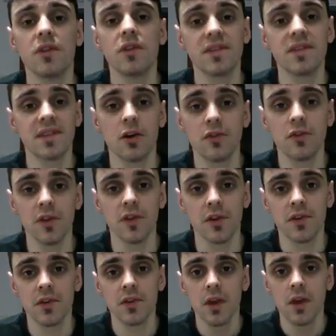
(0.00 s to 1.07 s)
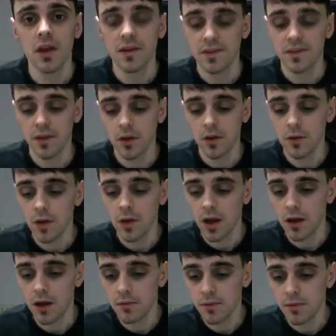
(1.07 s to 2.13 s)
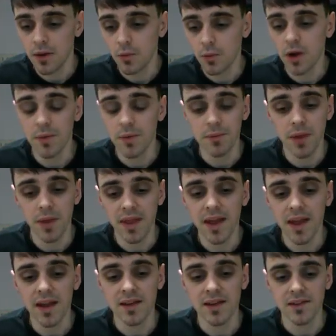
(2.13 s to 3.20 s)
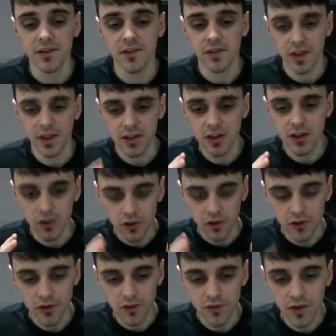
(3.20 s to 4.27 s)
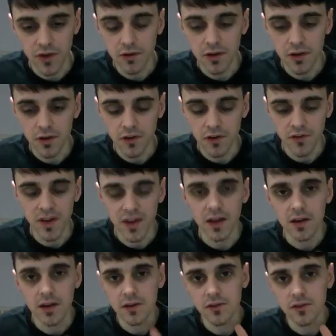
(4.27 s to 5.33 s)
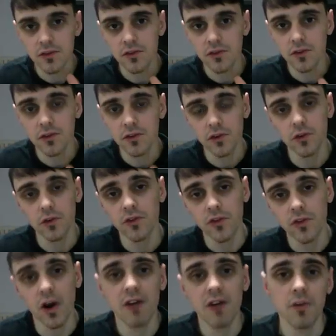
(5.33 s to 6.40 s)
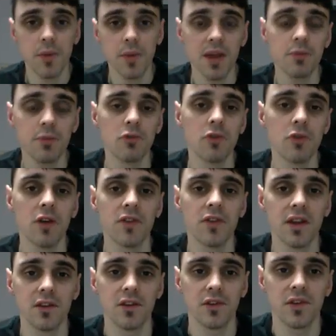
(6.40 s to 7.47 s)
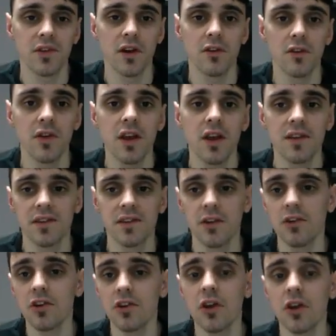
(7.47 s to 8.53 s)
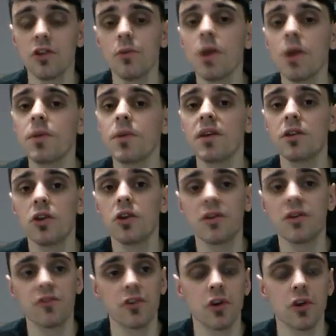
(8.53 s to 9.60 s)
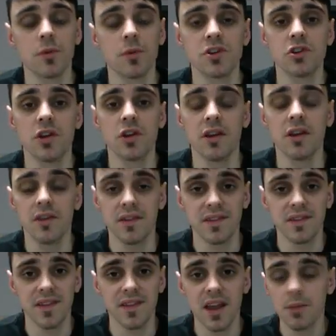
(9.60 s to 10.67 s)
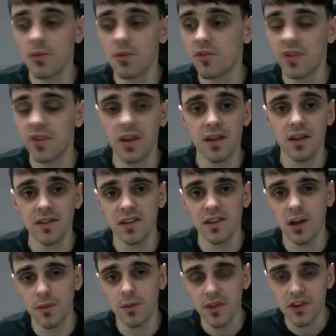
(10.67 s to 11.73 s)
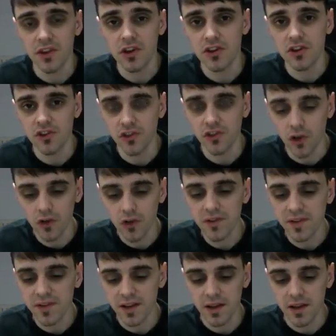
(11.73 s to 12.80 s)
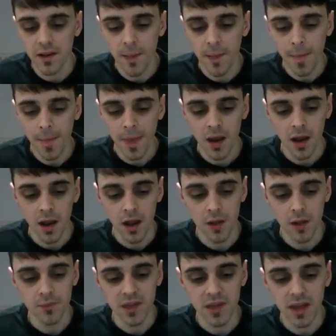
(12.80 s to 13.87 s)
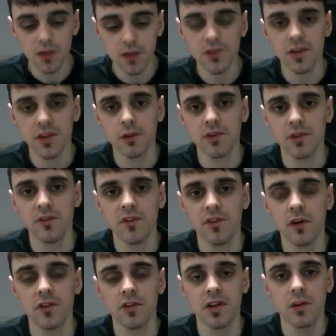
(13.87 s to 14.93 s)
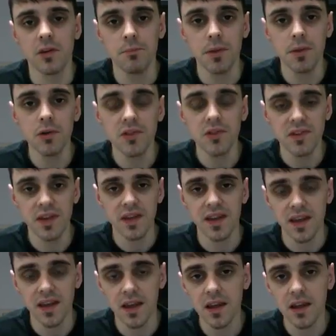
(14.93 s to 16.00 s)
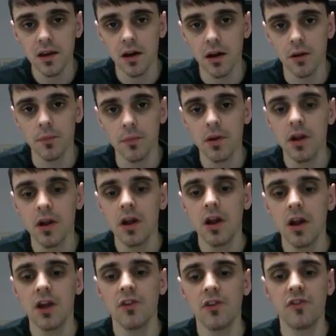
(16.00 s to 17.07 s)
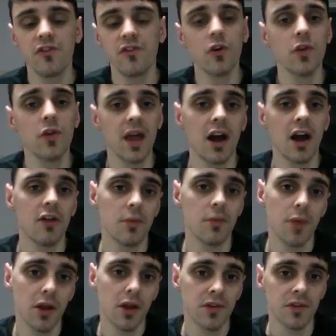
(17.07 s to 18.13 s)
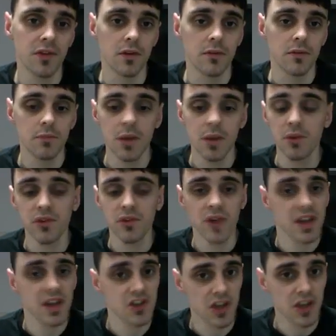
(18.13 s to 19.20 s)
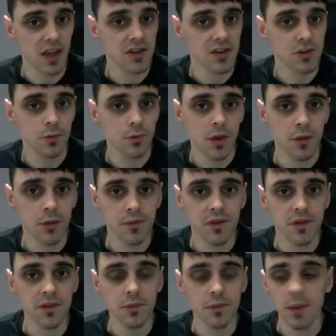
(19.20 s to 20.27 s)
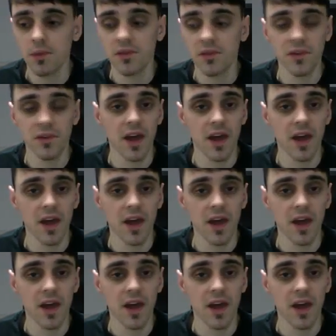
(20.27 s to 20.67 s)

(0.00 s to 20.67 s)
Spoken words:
selfless. So and what I mean by that is just like you think for other people rather than yourself. So you might be looking for an opportunity that's stable for years to come, that you can just honestly get yourselves involved in and build a steady income for that other person. Maybe it's for educational purposes, maybe it's for